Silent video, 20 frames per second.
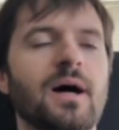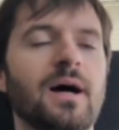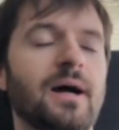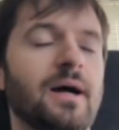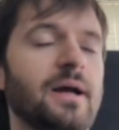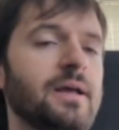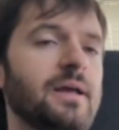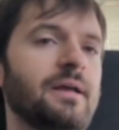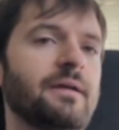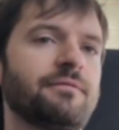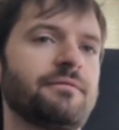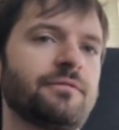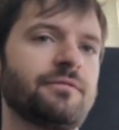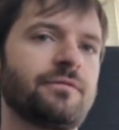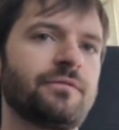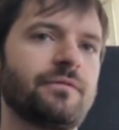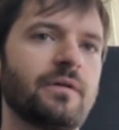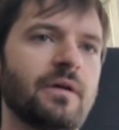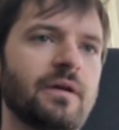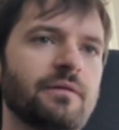
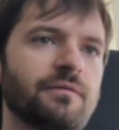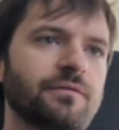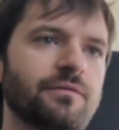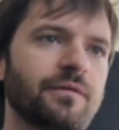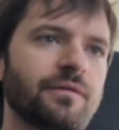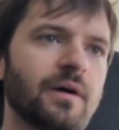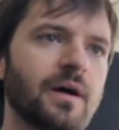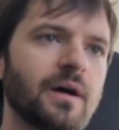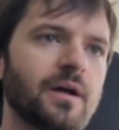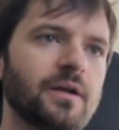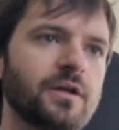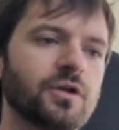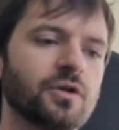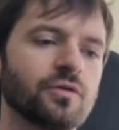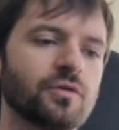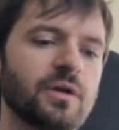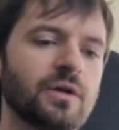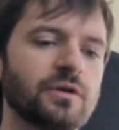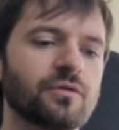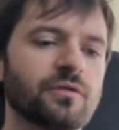if
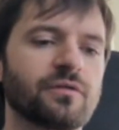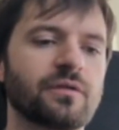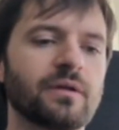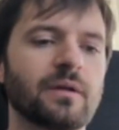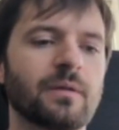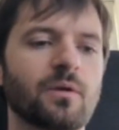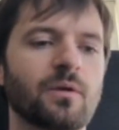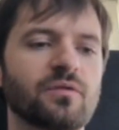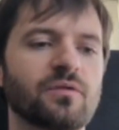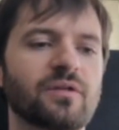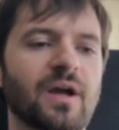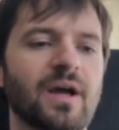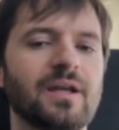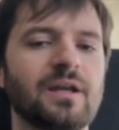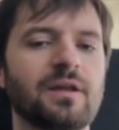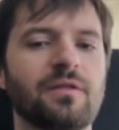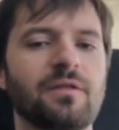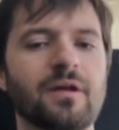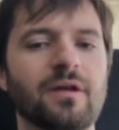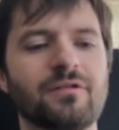you're interested in those tiny
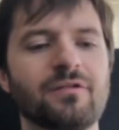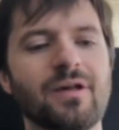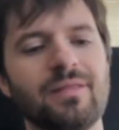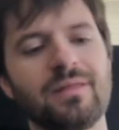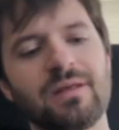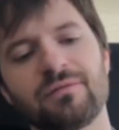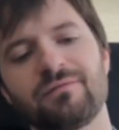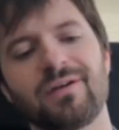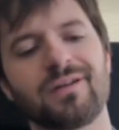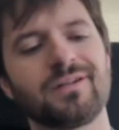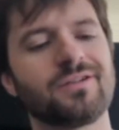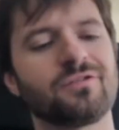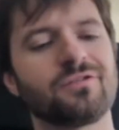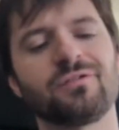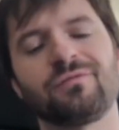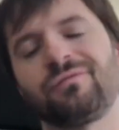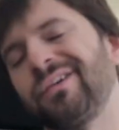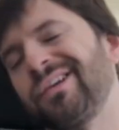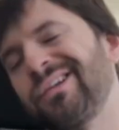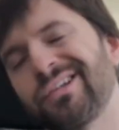things and the event is
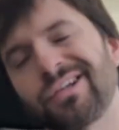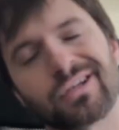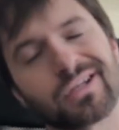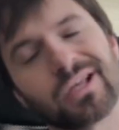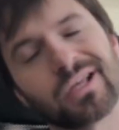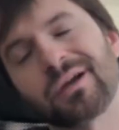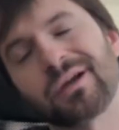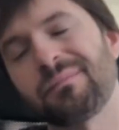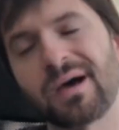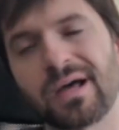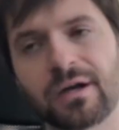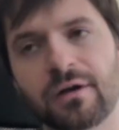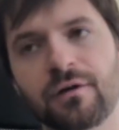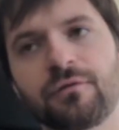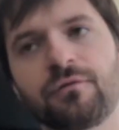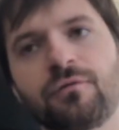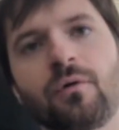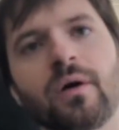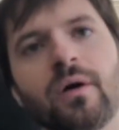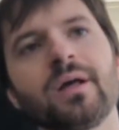sufficiently competitive
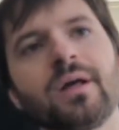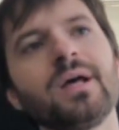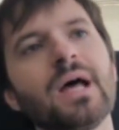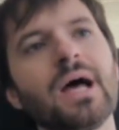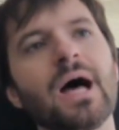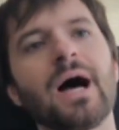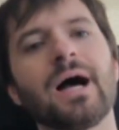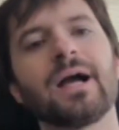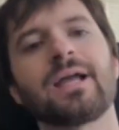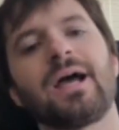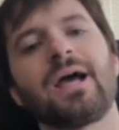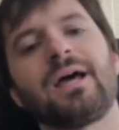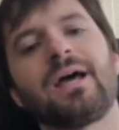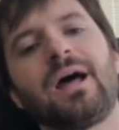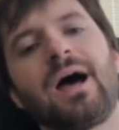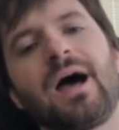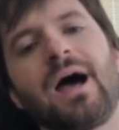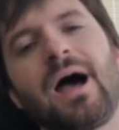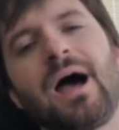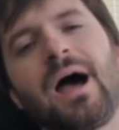for it. Again,
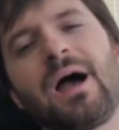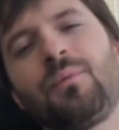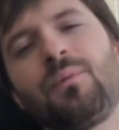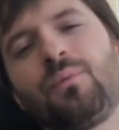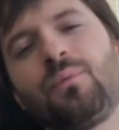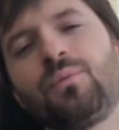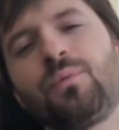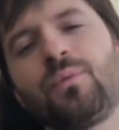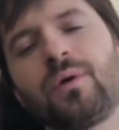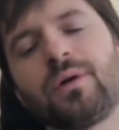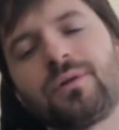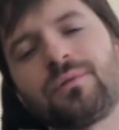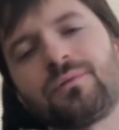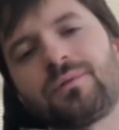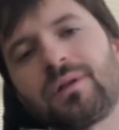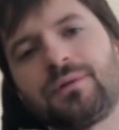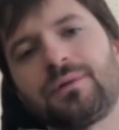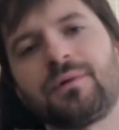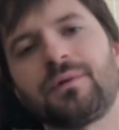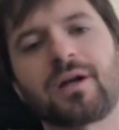I wouldn't
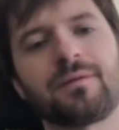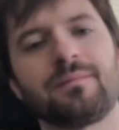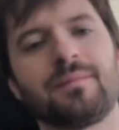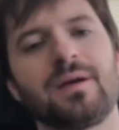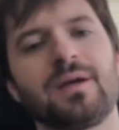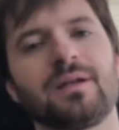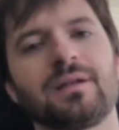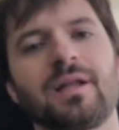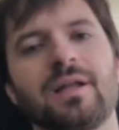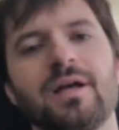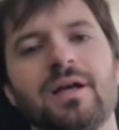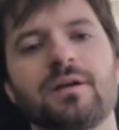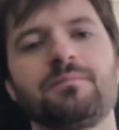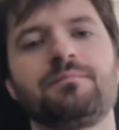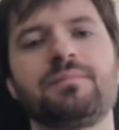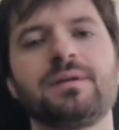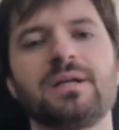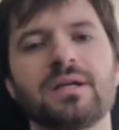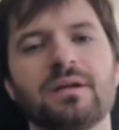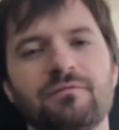really recommend like
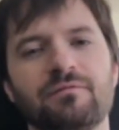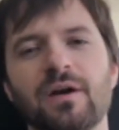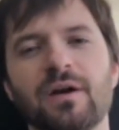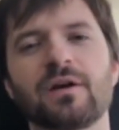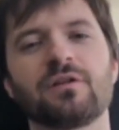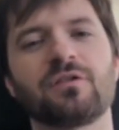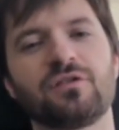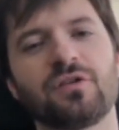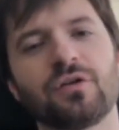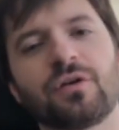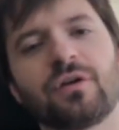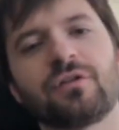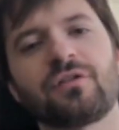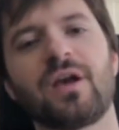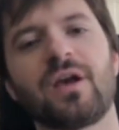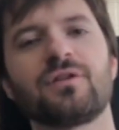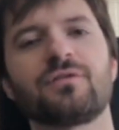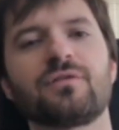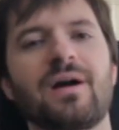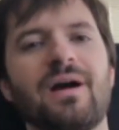being a very serious
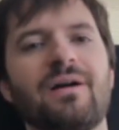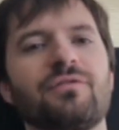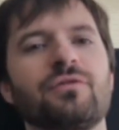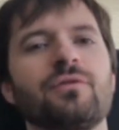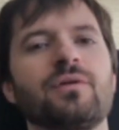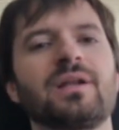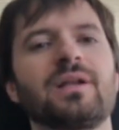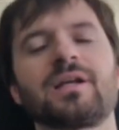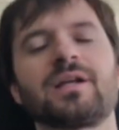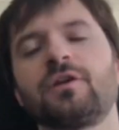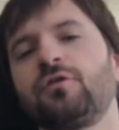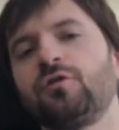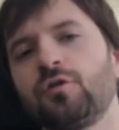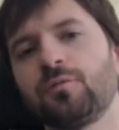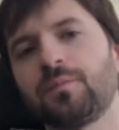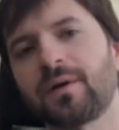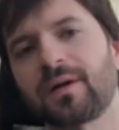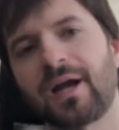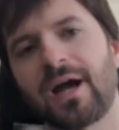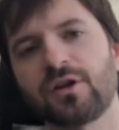hate drafter at like a
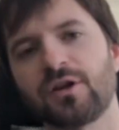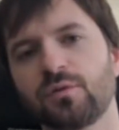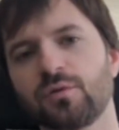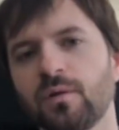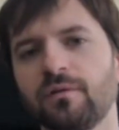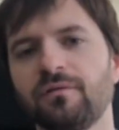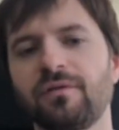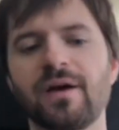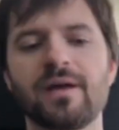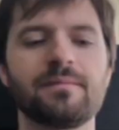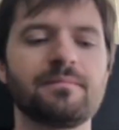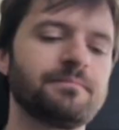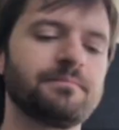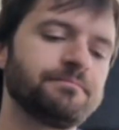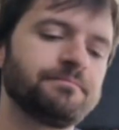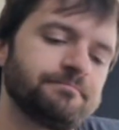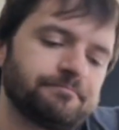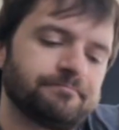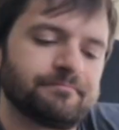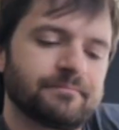super casual event,
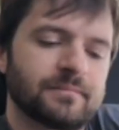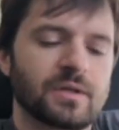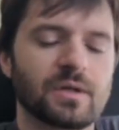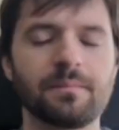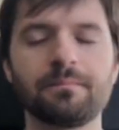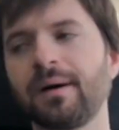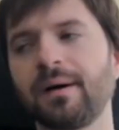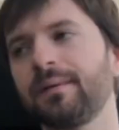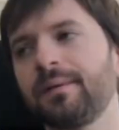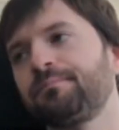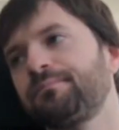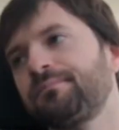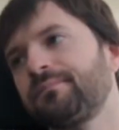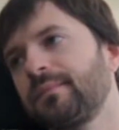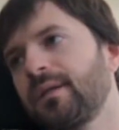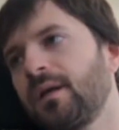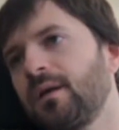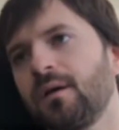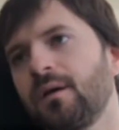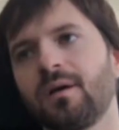but
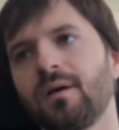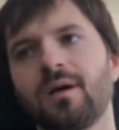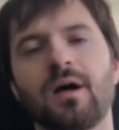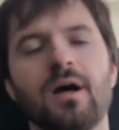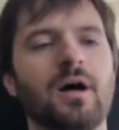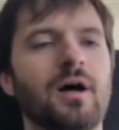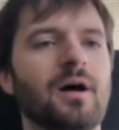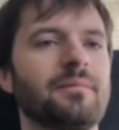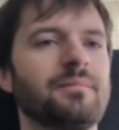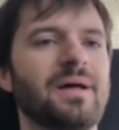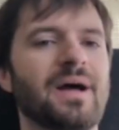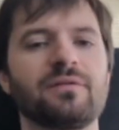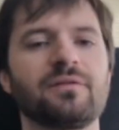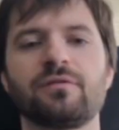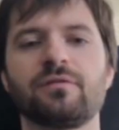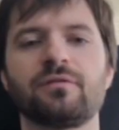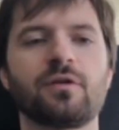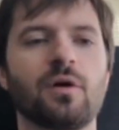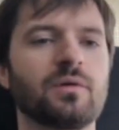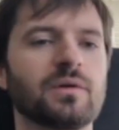that's
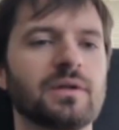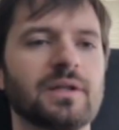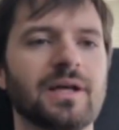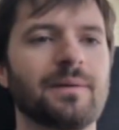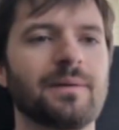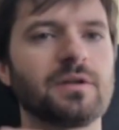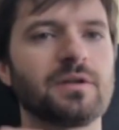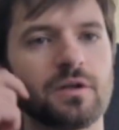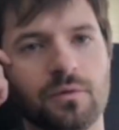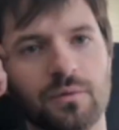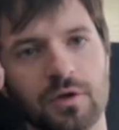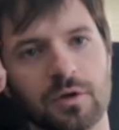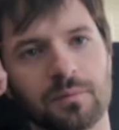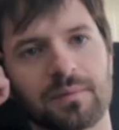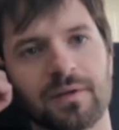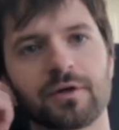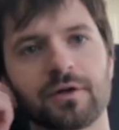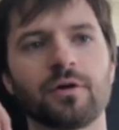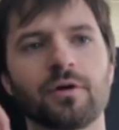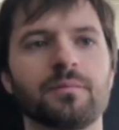totally up to you and your
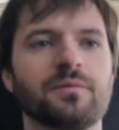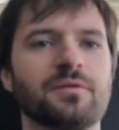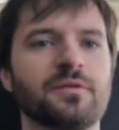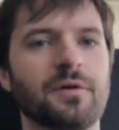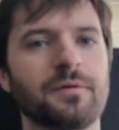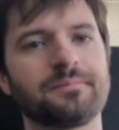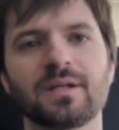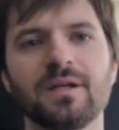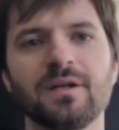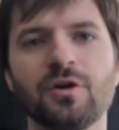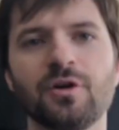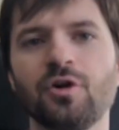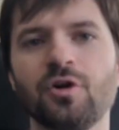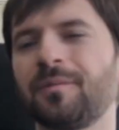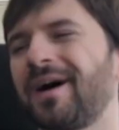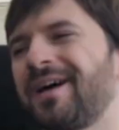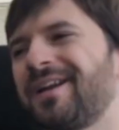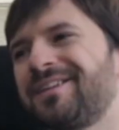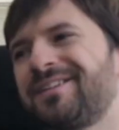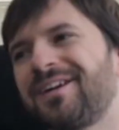play group. So who am
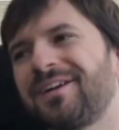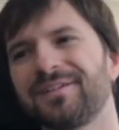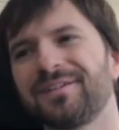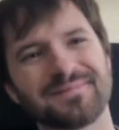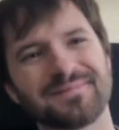I to judge?